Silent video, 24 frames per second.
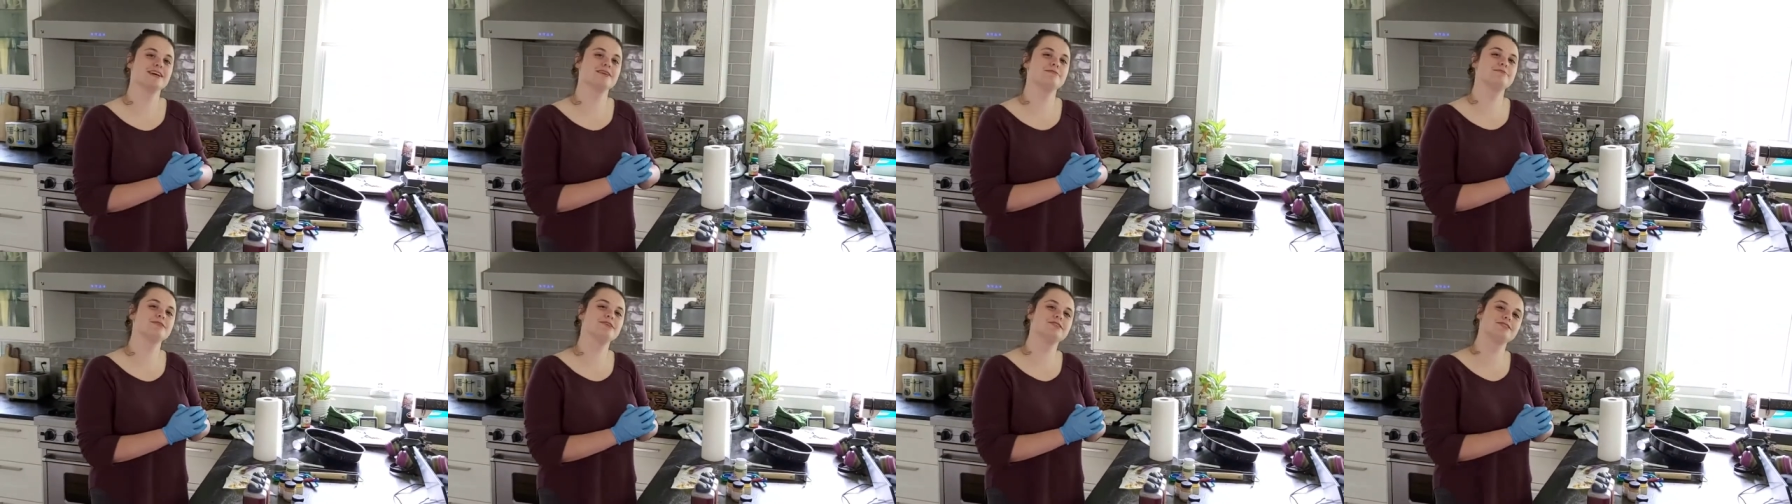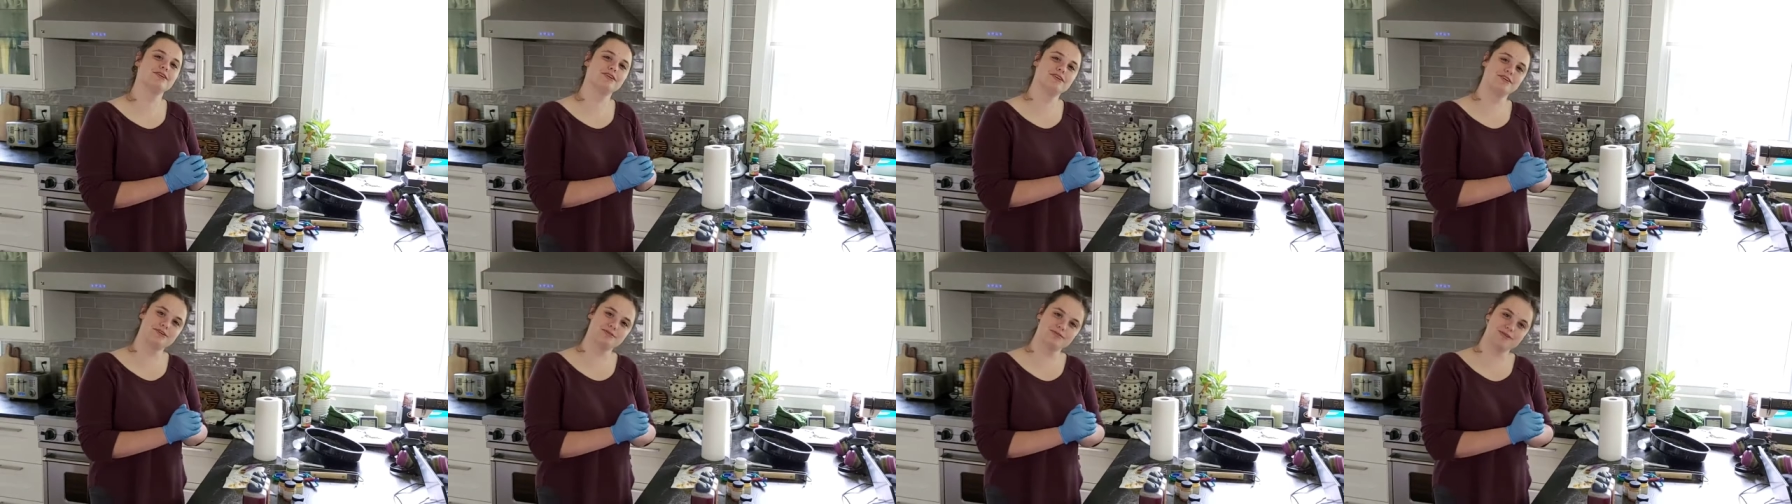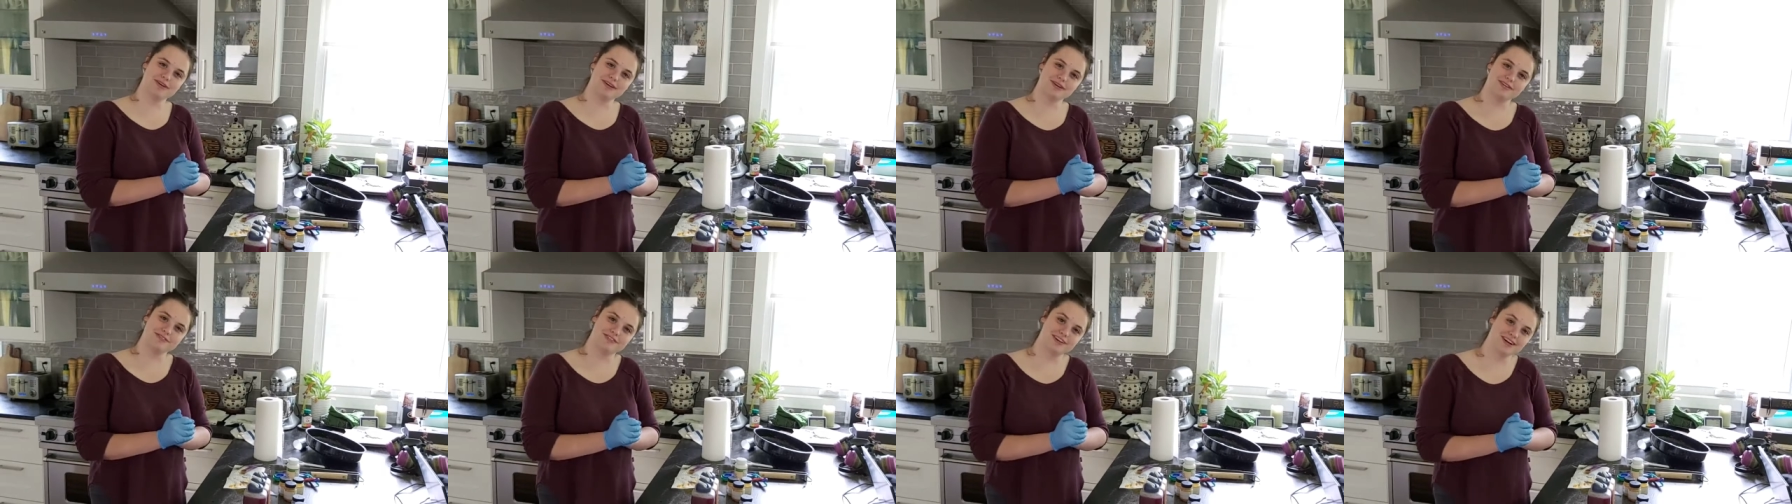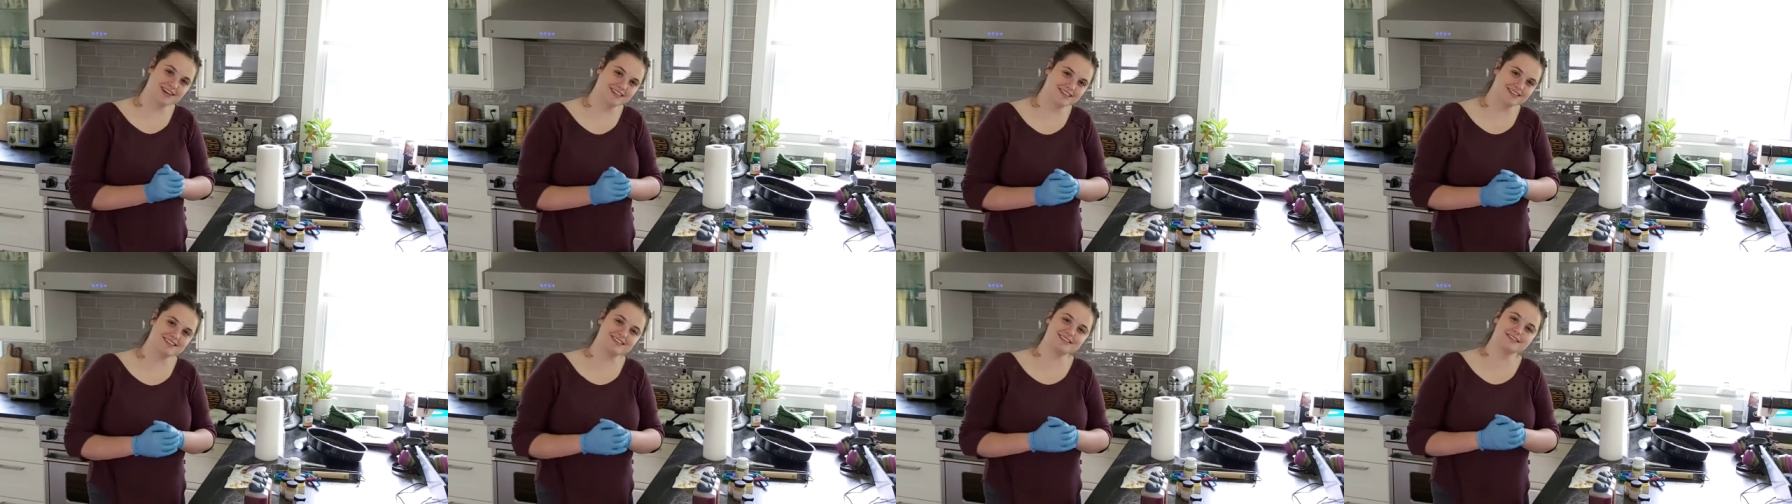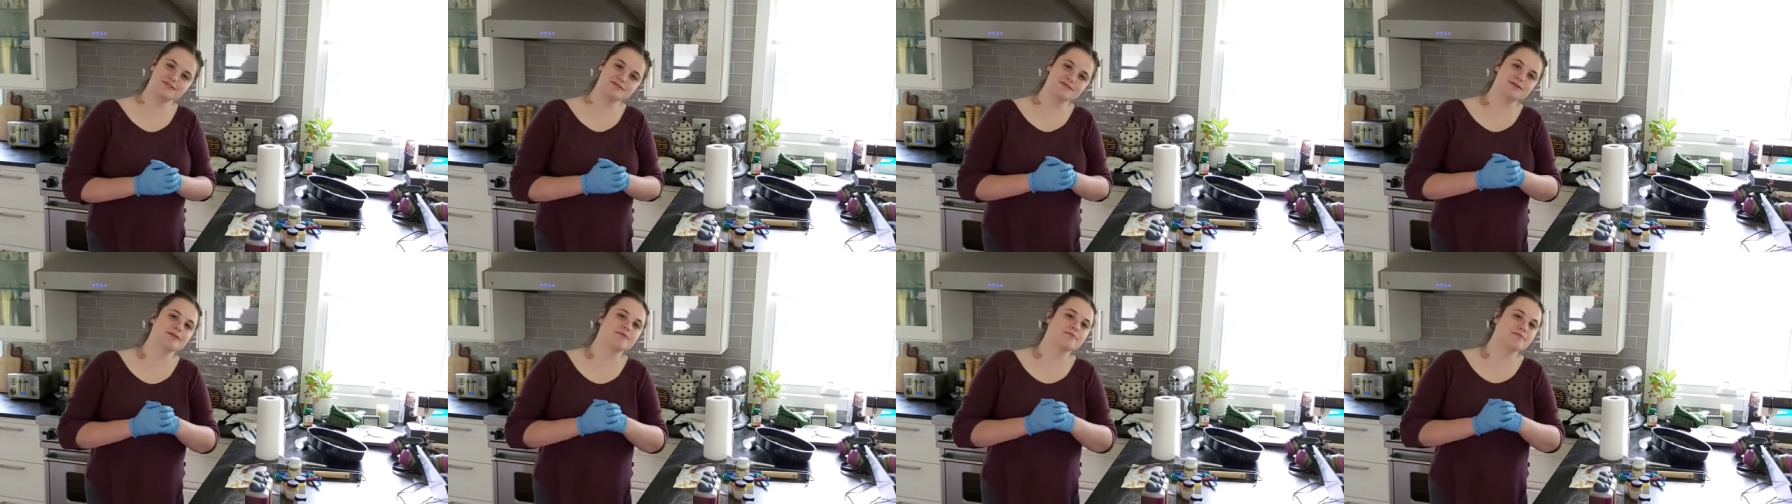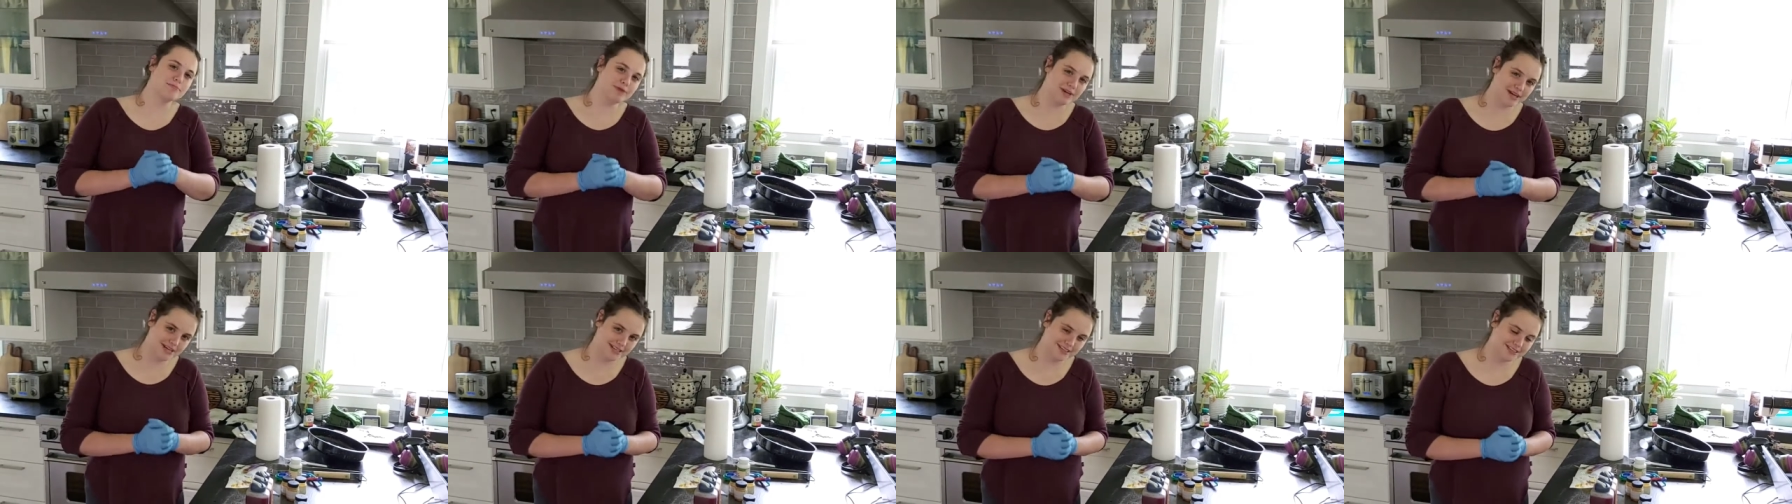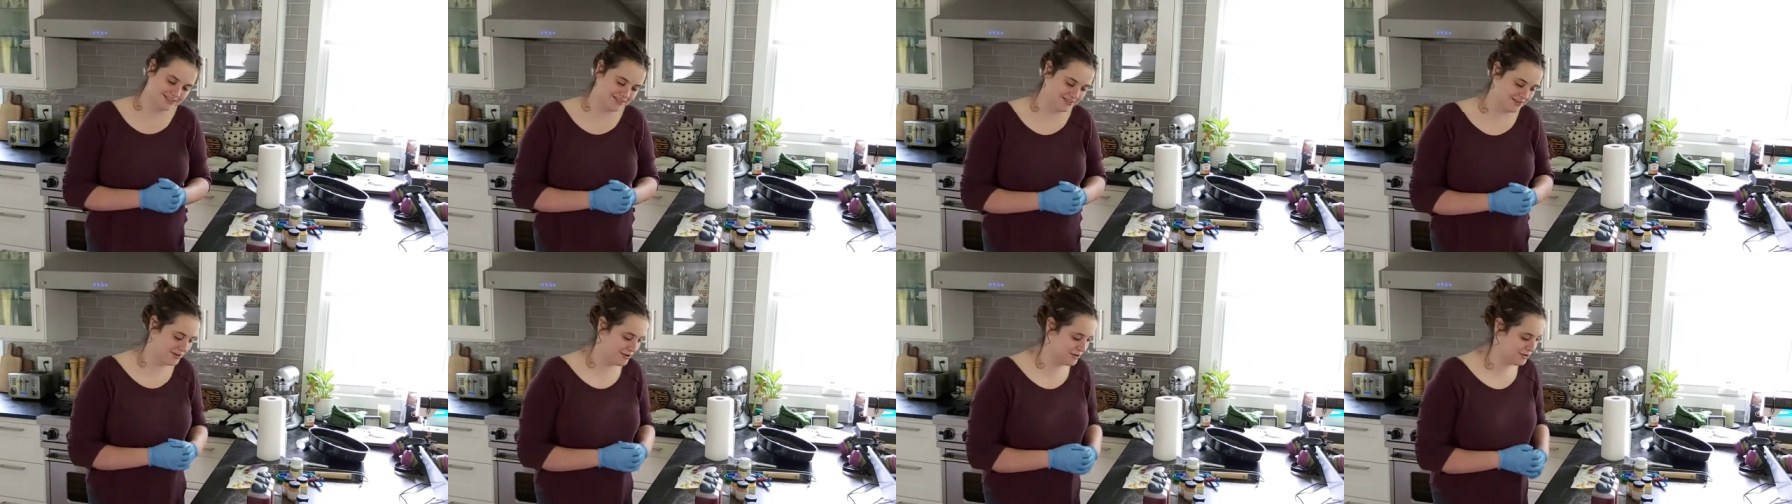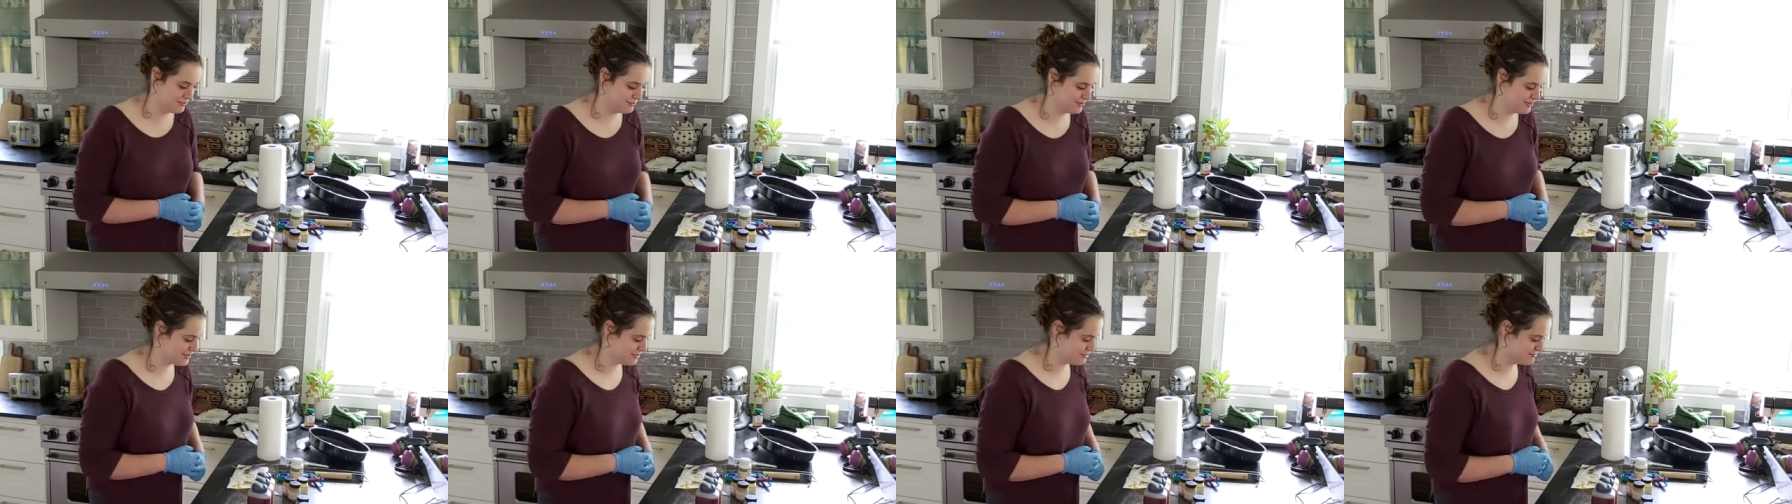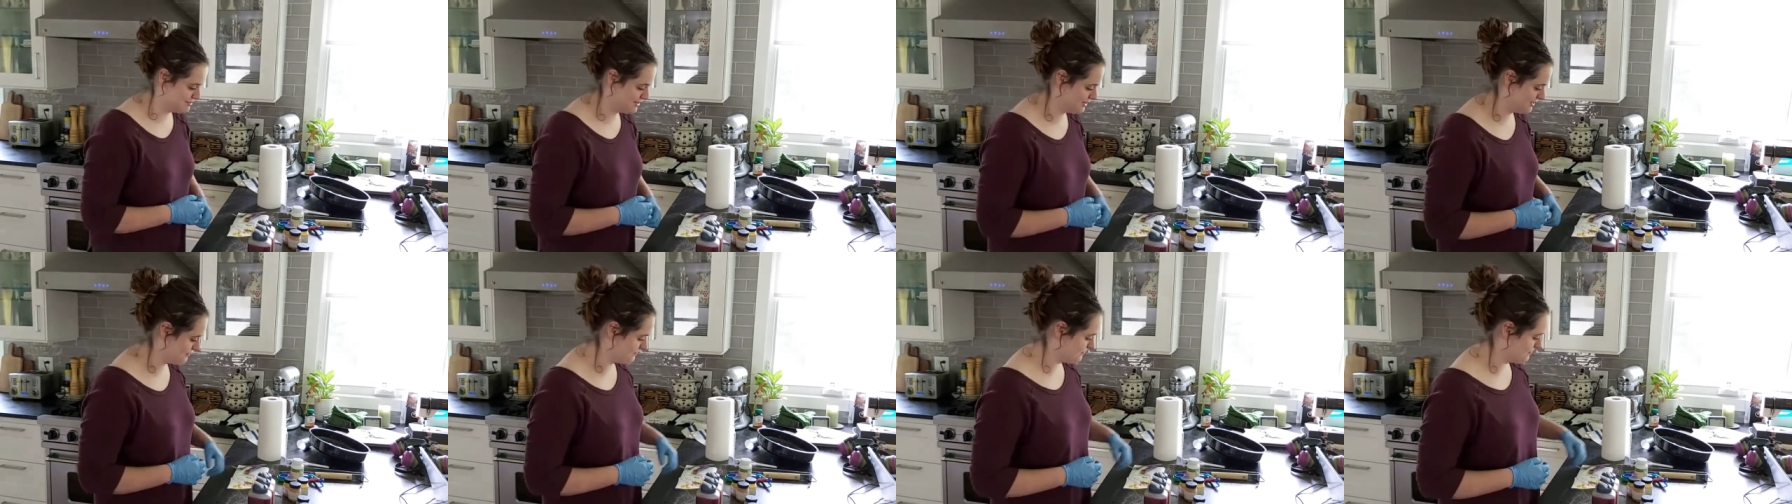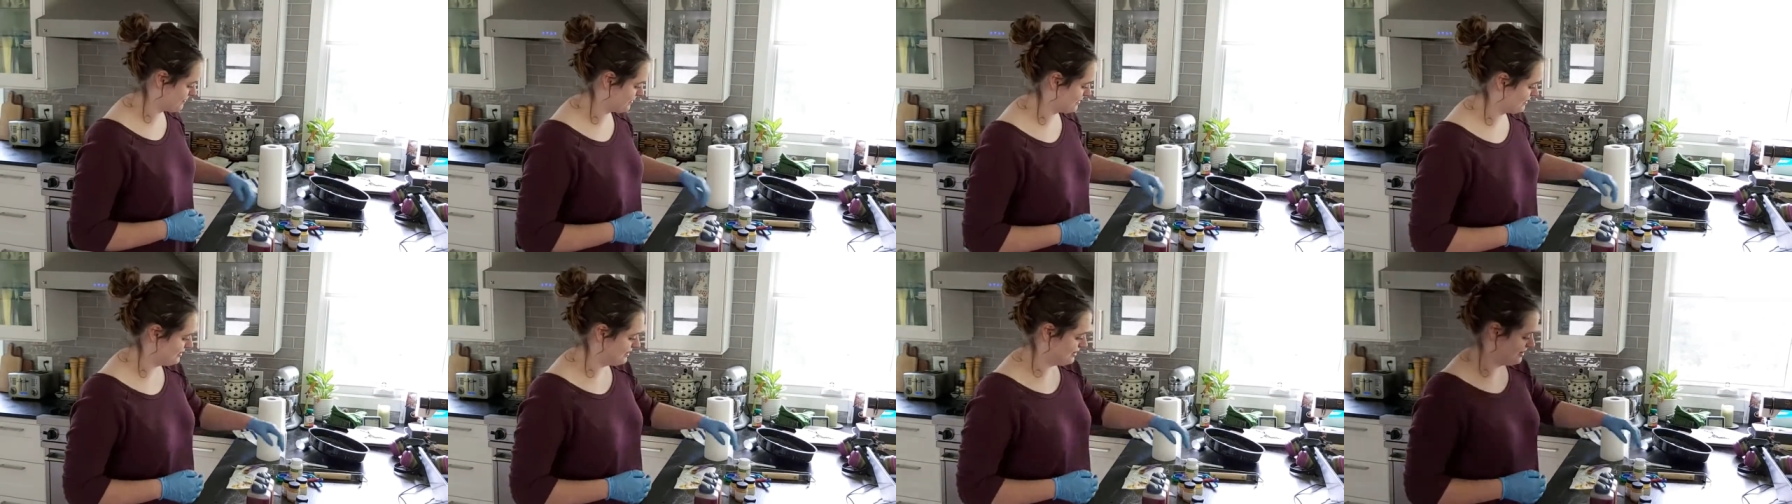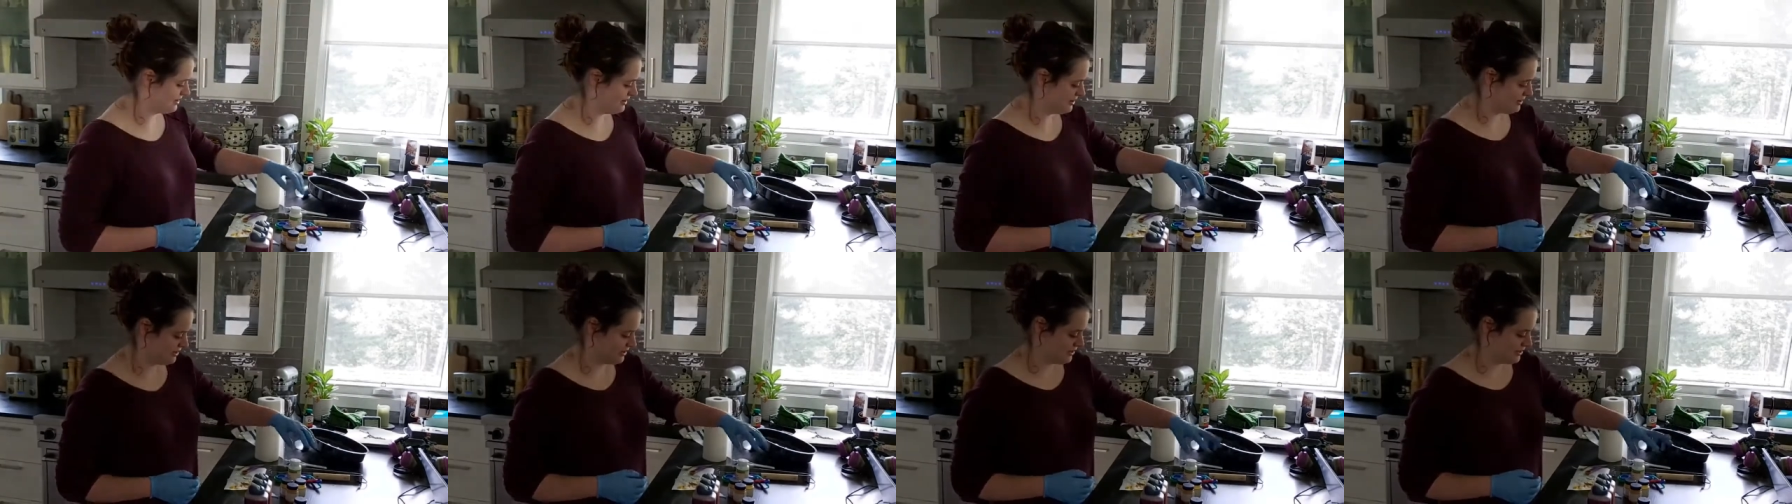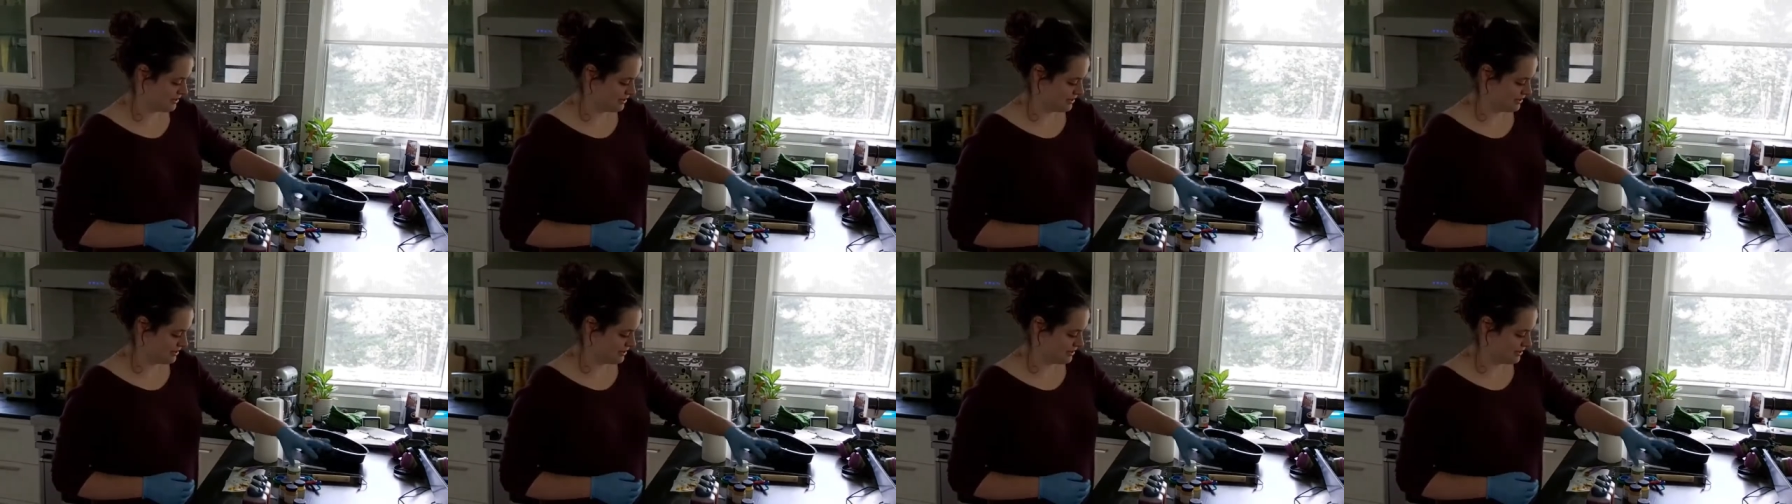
let me show you what I've done so you can paint along with me.